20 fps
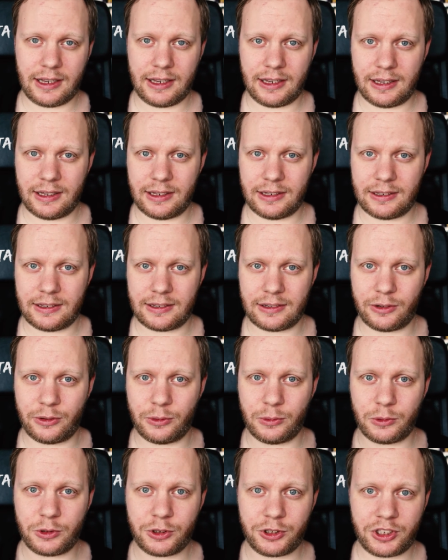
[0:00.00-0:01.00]
And
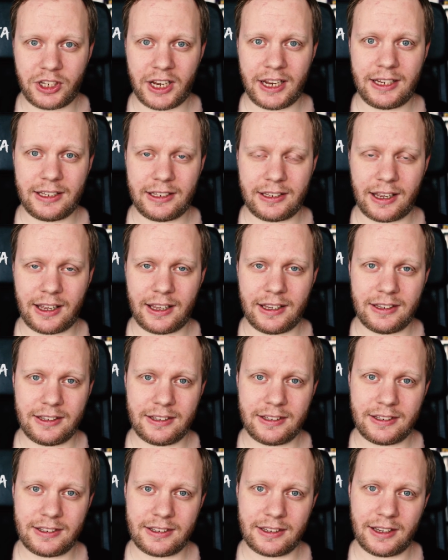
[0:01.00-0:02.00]
ursäkta
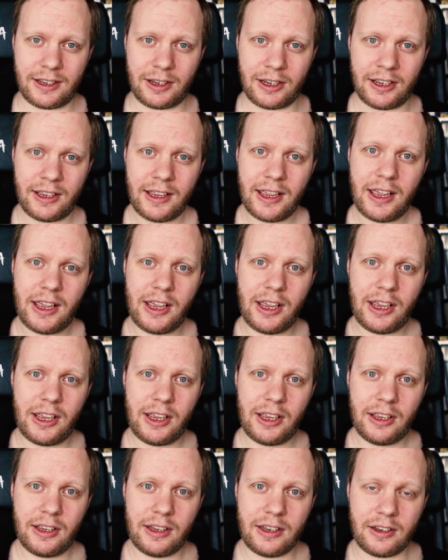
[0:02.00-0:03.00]
is uh,
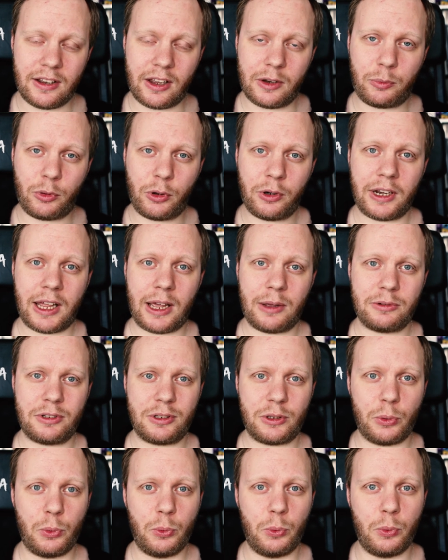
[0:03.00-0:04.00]
not
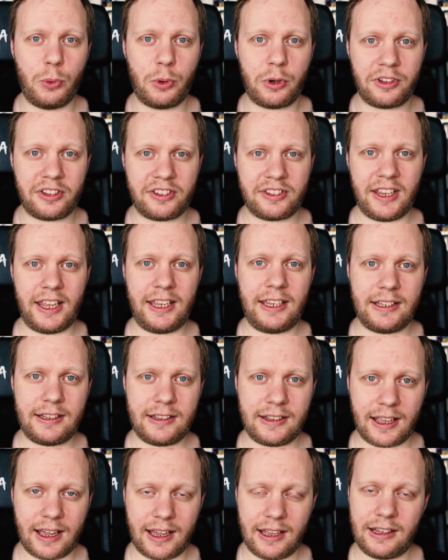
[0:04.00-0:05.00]
pronounced
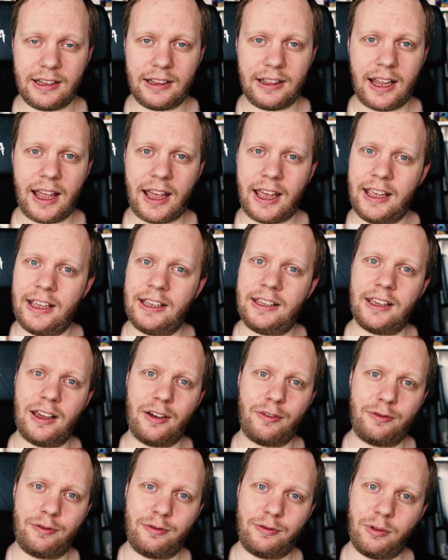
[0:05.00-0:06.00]
ursäkta like
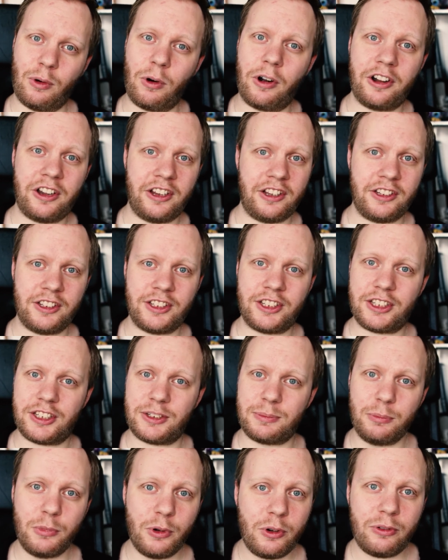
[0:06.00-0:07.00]
a
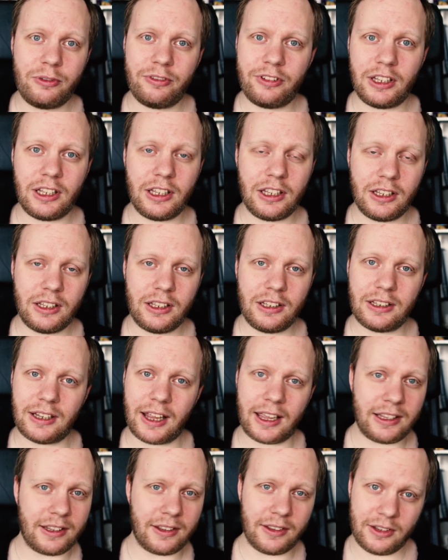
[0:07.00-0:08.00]
40s movie
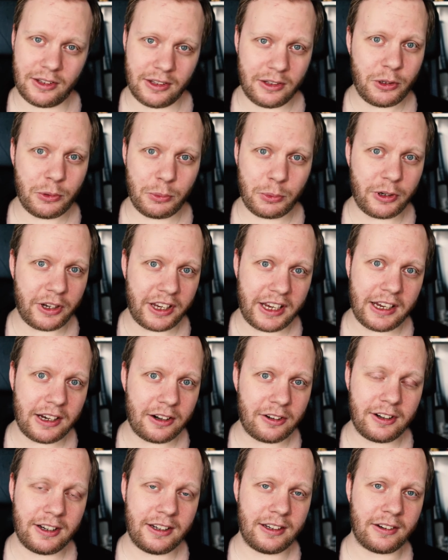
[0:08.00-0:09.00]
like eh, you would
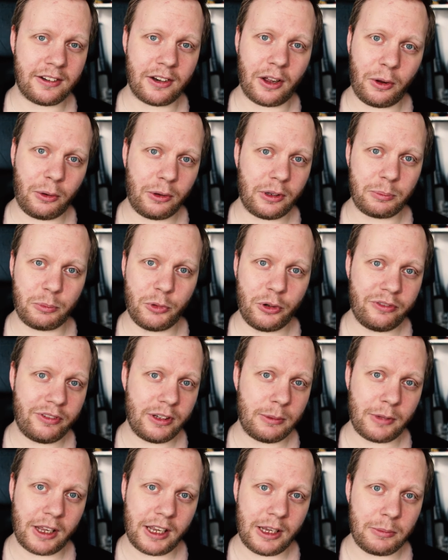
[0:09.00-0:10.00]
hear in an old
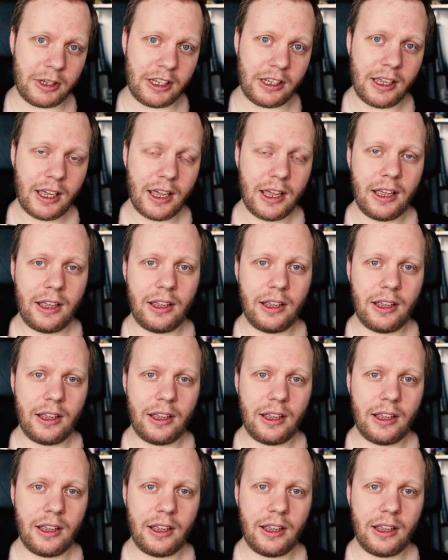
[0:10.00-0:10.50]
movie maybe